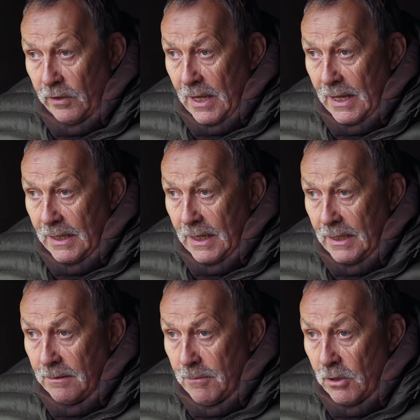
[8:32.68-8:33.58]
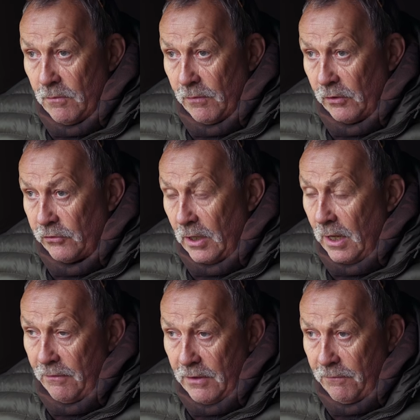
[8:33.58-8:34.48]
of the eighteen mil version,
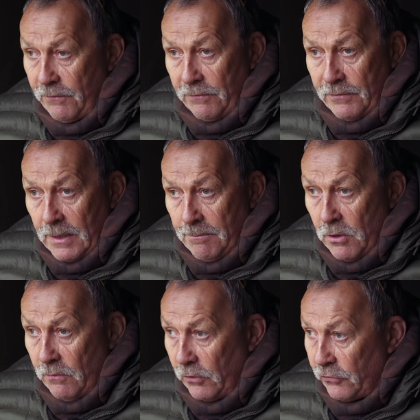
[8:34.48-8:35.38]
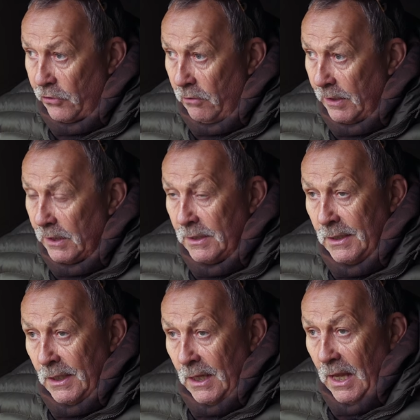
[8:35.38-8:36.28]
uh, the fifteen mil version of it.
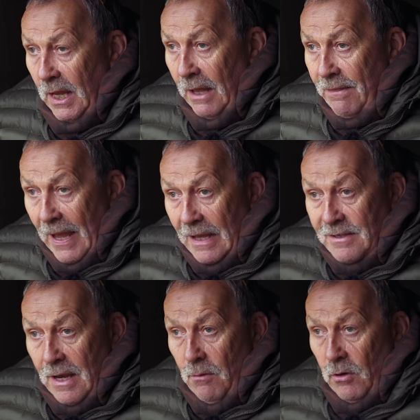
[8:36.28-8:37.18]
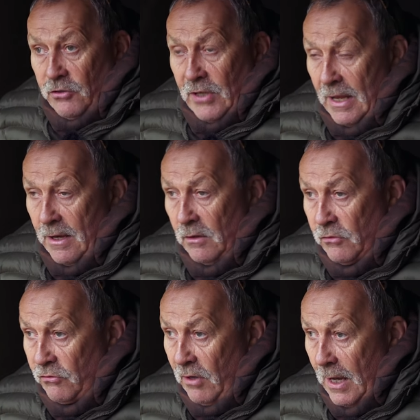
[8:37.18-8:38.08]
Uh, and that's how I set
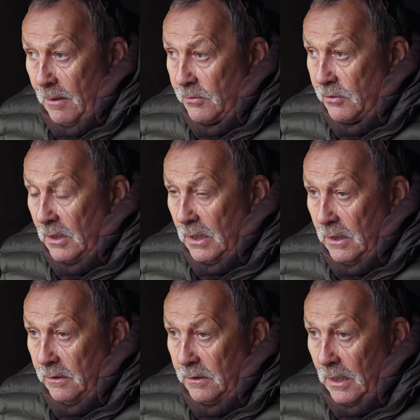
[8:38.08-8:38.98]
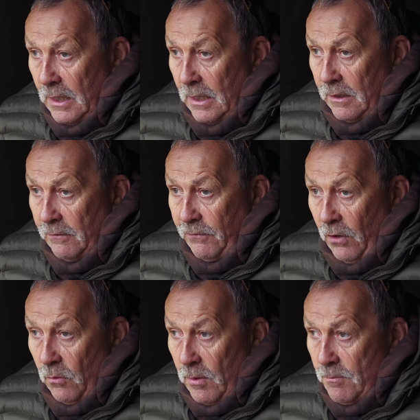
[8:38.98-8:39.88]
those traps. And uh, the
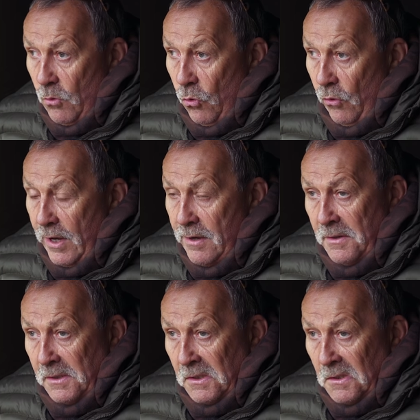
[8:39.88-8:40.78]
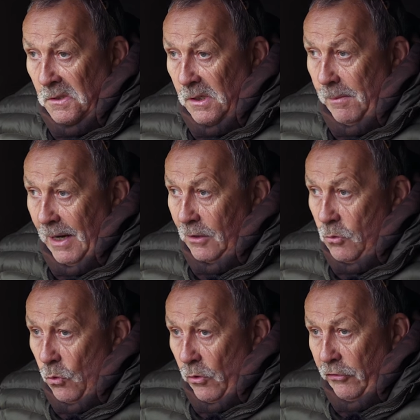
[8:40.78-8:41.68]
following morning, about
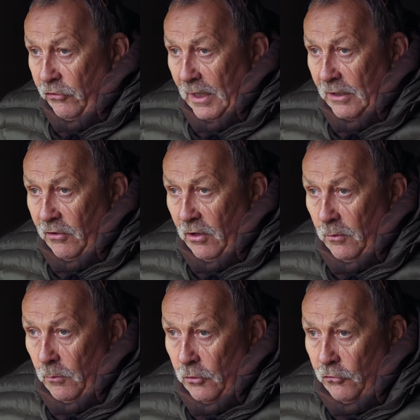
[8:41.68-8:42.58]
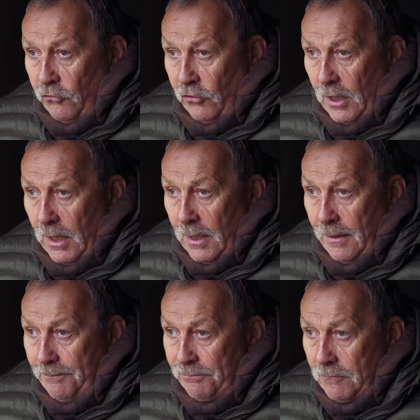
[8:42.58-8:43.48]
quarter to six, I was
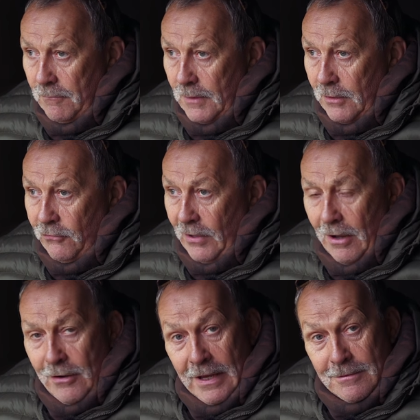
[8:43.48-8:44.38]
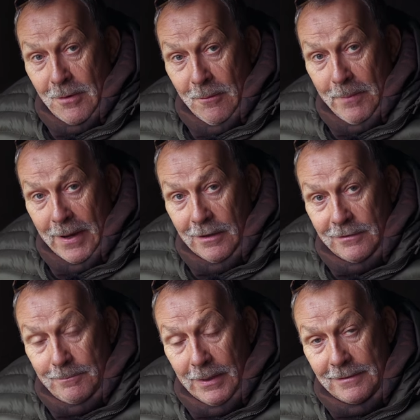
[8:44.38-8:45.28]
um, sat on the edge of my bare
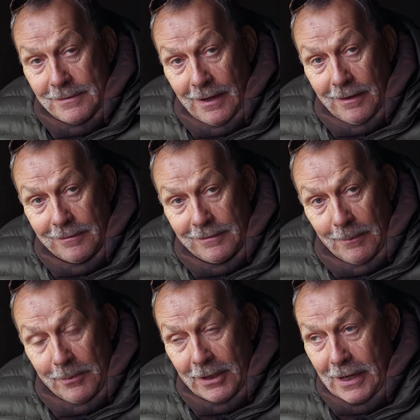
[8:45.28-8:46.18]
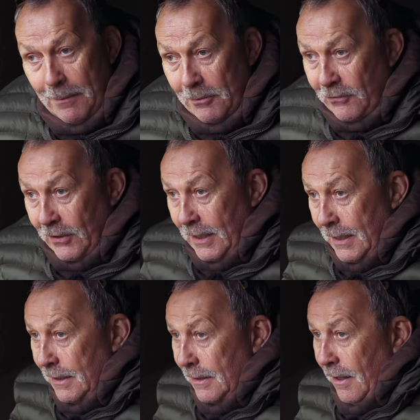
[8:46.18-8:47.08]
bed chair, supping a cup of tea,